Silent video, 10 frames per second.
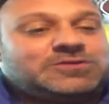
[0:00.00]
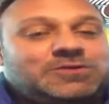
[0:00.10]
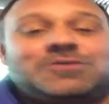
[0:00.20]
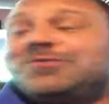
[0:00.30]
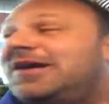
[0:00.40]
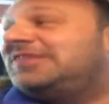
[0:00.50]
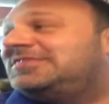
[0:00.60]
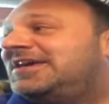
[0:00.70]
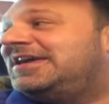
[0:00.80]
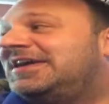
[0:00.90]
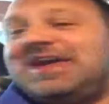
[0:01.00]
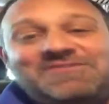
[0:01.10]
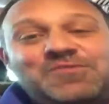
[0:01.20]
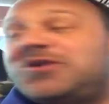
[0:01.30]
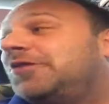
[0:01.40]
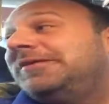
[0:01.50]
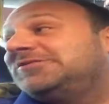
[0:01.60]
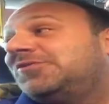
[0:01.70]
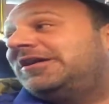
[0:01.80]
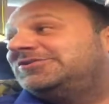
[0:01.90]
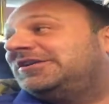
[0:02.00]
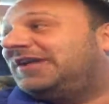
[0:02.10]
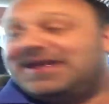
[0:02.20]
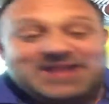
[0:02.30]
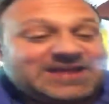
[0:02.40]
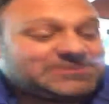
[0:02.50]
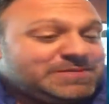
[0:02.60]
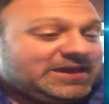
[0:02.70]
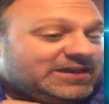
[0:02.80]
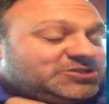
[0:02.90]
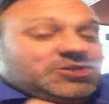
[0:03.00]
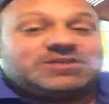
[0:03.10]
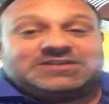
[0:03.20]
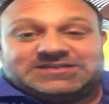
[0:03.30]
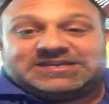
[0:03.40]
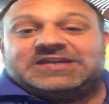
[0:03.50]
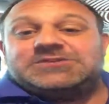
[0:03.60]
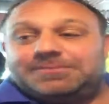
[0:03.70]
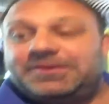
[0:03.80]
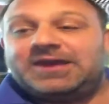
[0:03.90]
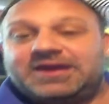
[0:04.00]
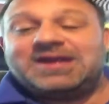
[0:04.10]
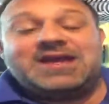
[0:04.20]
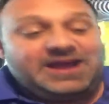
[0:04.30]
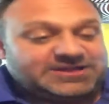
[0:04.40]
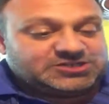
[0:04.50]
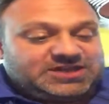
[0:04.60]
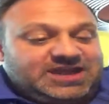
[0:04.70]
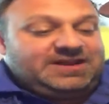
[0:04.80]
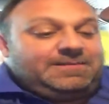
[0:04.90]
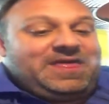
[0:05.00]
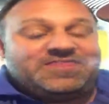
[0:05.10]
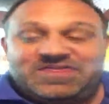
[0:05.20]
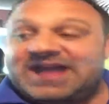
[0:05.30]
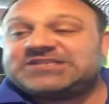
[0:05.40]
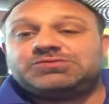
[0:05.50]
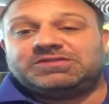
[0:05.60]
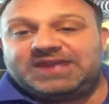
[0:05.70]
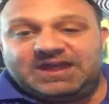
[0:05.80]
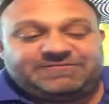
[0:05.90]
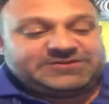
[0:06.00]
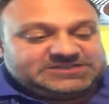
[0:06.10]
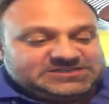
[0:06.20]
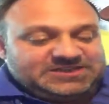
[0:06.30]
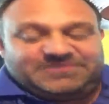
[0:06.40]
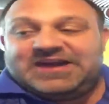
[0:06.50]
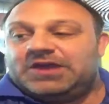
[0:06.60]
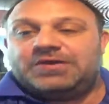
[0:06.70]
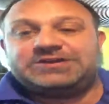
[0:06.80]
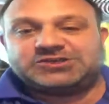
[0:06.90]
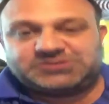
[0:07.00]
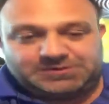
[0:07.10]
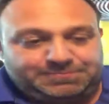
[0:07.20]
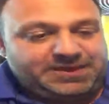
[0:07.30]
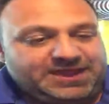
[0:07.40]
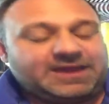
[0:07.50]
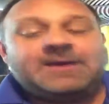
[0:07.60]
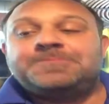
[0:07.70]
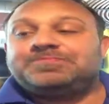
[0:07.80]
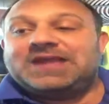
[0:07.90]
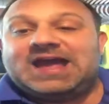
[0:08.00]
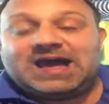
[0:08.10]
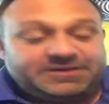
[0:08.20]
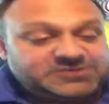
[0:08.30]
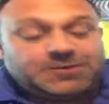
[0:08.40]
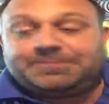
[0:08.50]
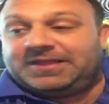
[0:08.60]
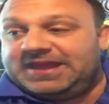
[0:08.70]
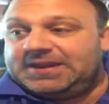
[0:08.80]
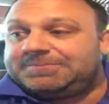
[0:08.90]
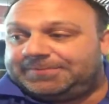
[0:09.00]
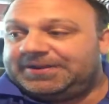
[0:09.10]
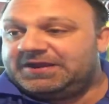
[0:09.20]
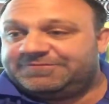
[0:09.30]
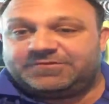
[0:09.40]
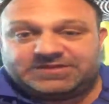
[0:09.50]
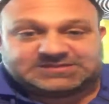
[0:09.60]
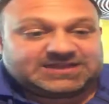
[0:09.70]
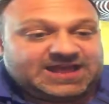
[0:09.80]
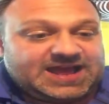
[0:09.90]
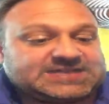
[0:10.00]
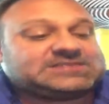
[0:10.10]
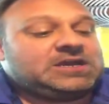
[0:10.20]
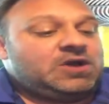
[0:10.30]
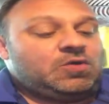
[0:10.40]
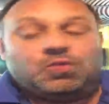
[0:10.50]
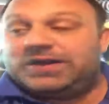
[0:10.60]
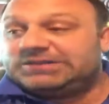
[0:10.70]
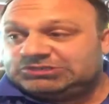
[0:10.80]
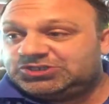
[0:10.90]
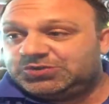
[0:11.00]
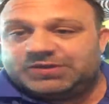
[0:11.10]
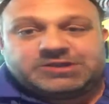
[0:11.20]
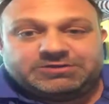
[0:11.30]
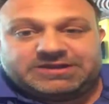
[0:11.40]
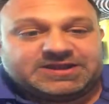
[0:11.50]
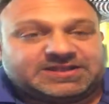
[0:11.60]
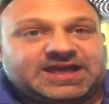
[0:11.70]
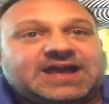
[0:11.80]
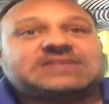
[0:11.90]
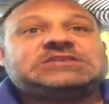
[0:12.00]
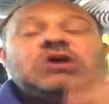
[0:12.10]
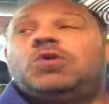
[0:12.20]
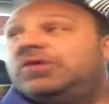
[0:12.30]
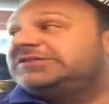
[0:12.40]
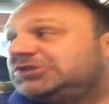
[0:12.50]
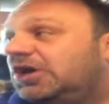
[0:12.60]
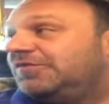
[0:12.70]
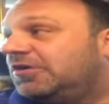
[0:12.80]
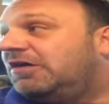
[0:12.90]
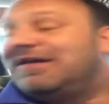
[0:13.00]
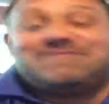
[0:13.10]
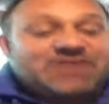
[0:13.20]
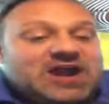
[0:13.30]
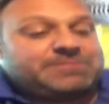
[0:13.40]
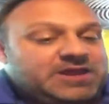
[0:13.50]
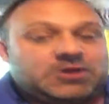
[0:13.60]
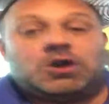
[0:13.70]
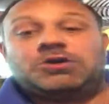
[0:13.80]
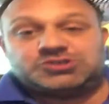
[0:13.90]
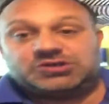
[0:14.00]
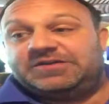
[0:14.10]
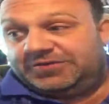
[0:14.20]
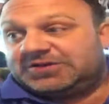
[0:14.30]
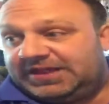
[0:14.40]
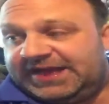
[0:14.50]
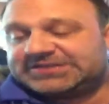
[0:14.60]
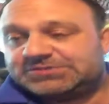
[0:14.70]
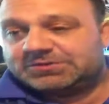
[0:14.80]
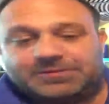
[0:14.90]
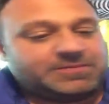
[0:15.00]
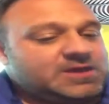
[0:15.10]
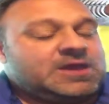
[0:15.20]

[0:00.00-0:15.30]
do the right thing, even when nobody's watching. And that's making sure that these kids are being educated. And that's where the emphasis of the evaluation should be. How did you plan and prepare for this class? What did you do when you're in the class? What's the overall environment and culture of your classroom?